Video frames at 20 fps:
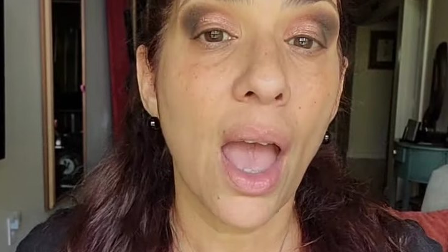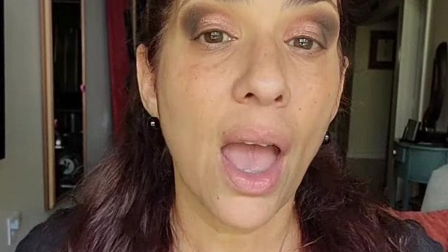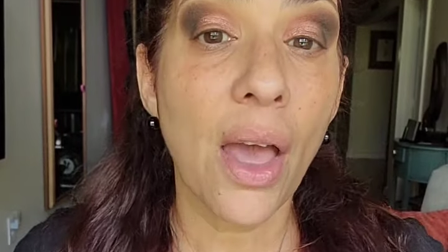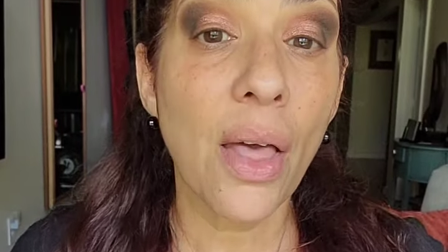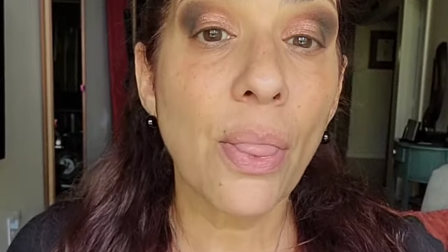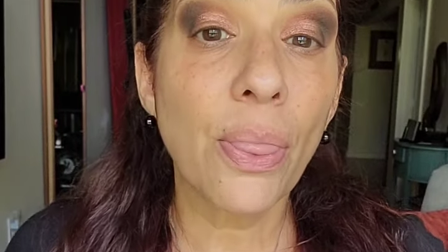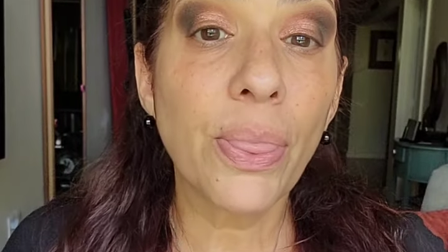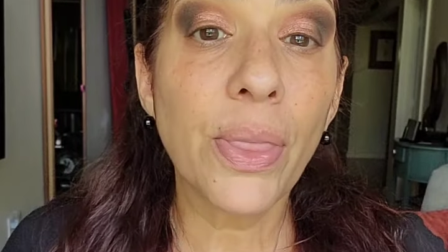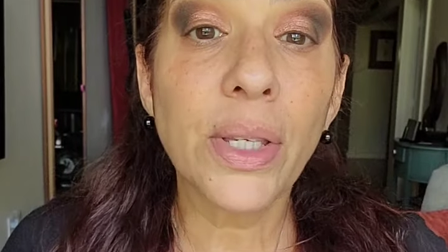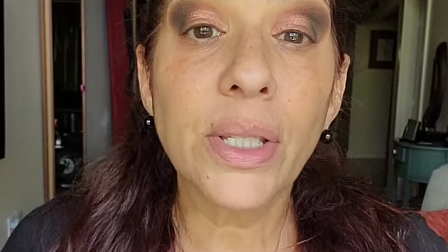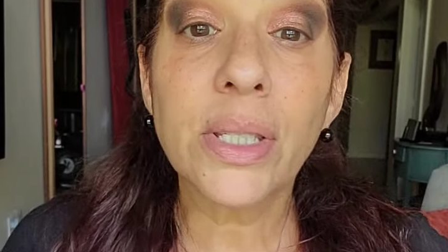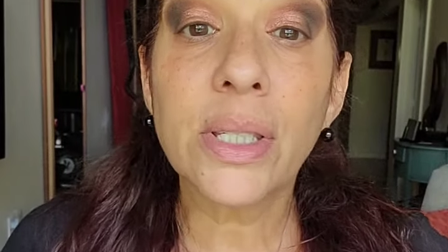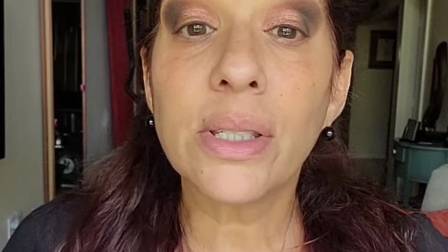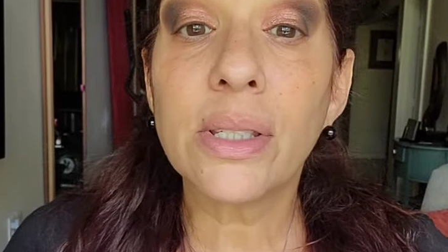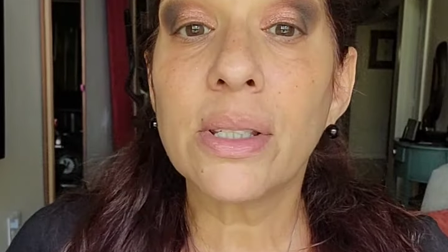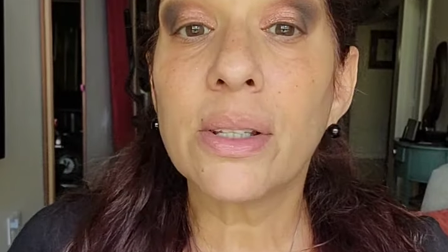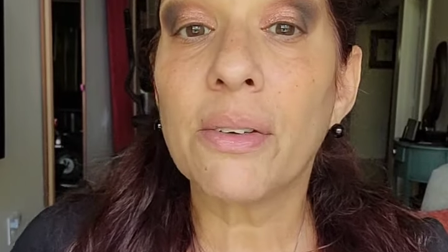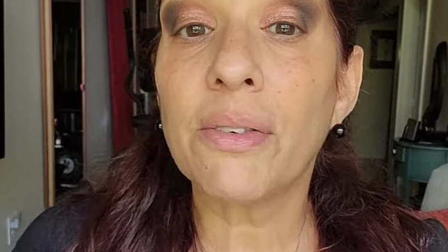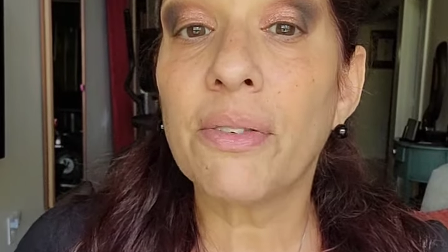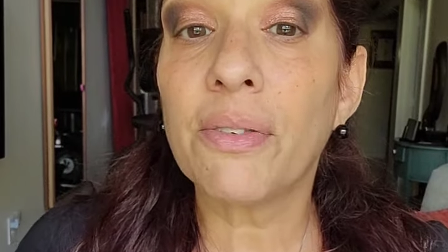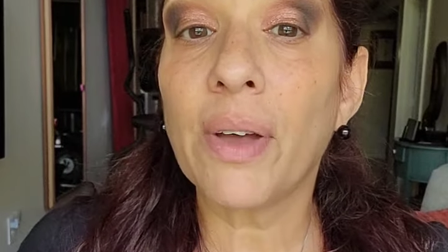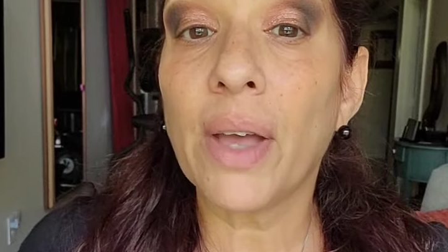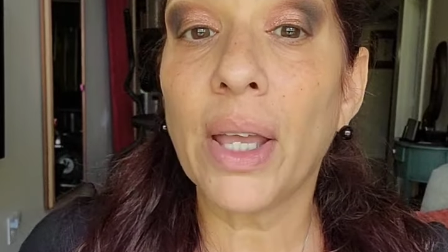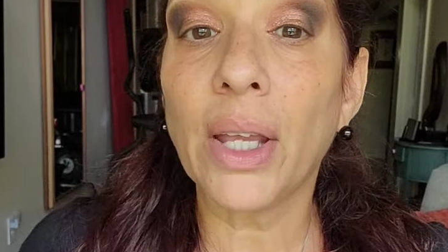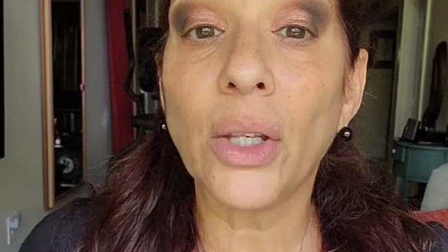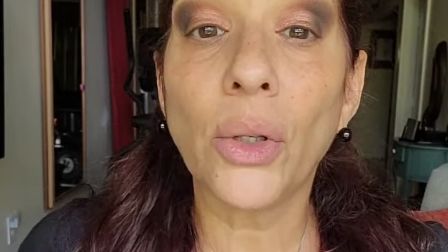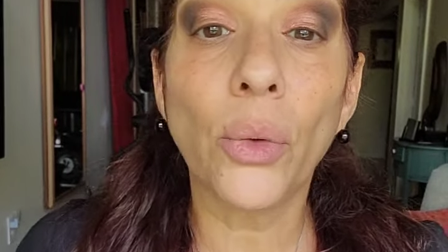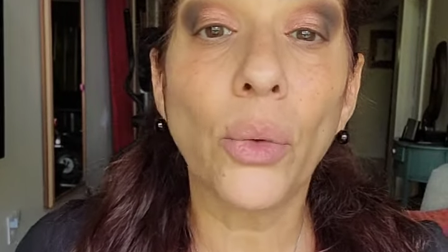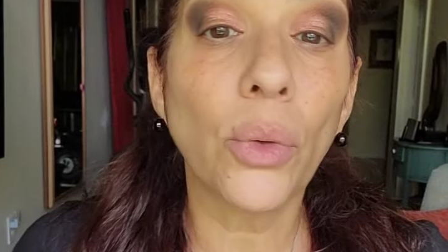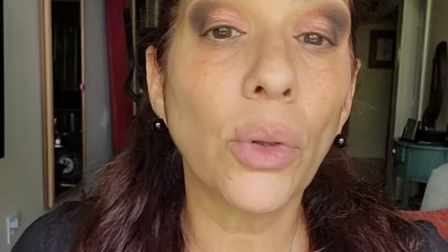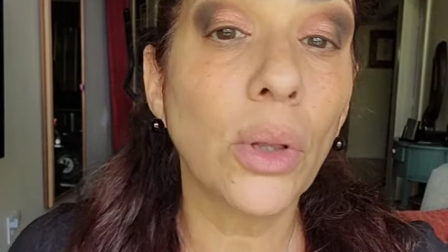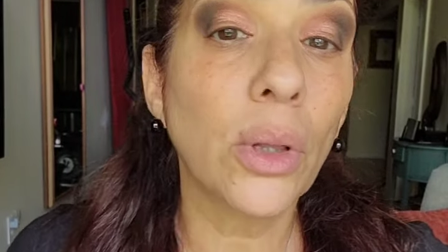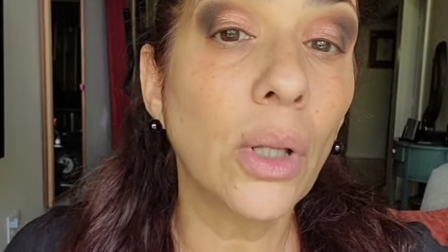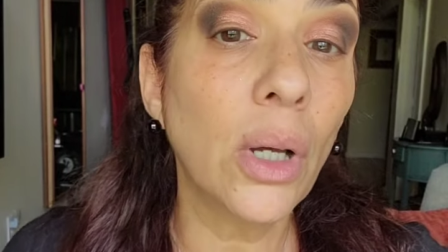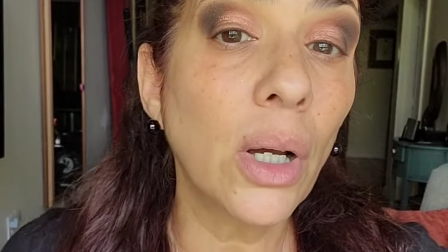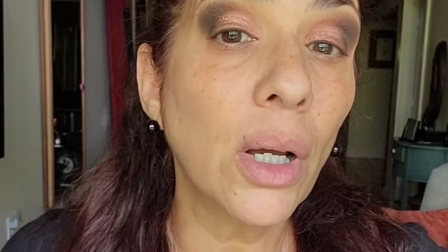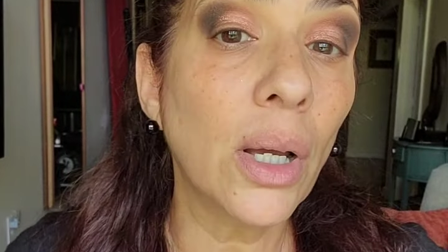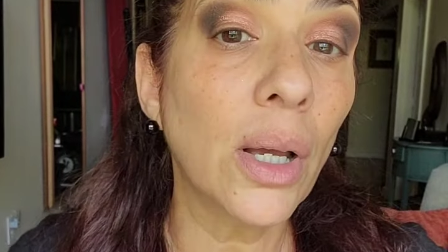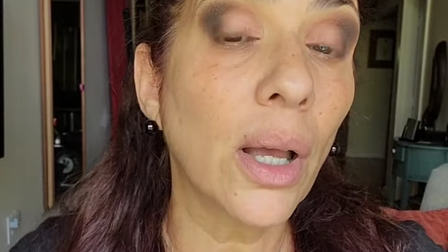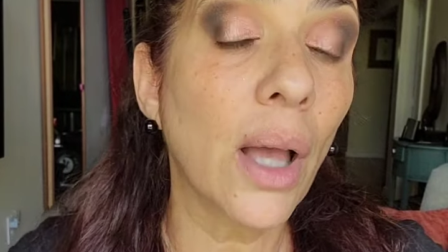And this is the final
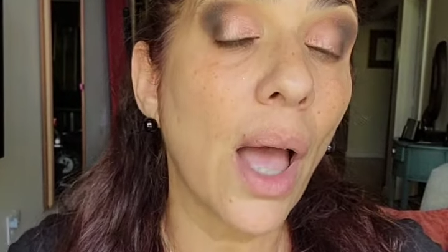look.